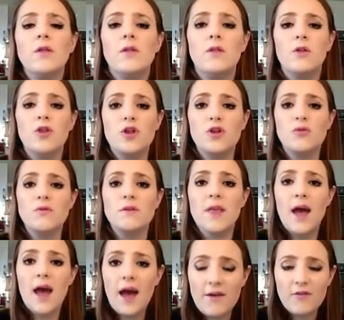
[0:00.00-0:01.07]
that the
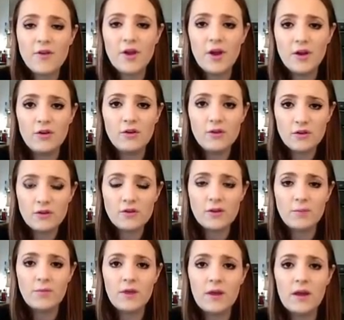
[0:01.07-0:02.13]
students haven't understood
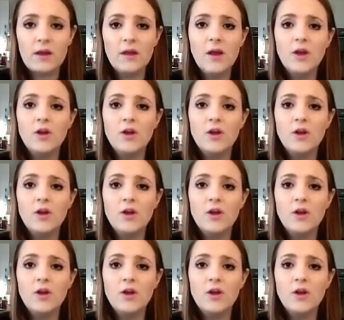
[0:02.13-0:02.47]
something,